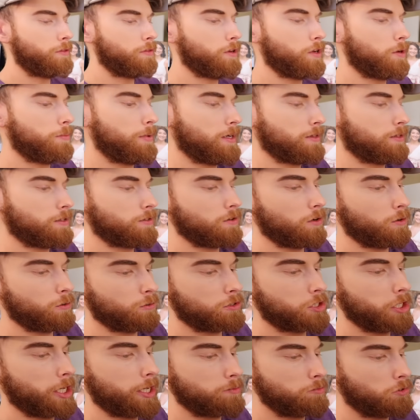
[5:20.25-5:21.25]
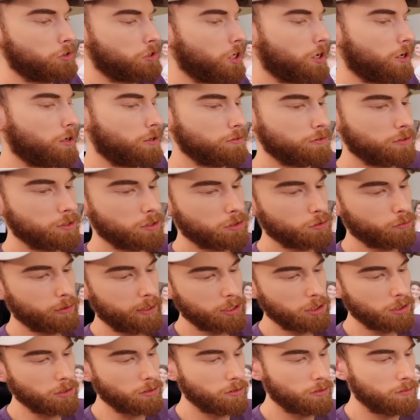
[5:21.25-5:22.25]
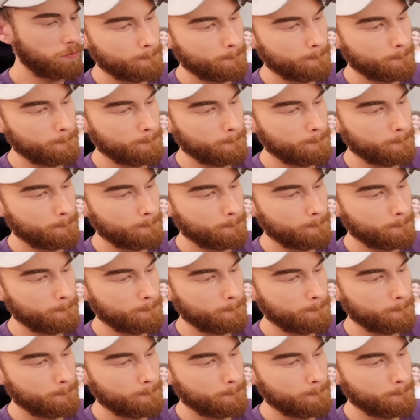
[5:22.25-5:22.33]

do you think about this whole James Charles situation?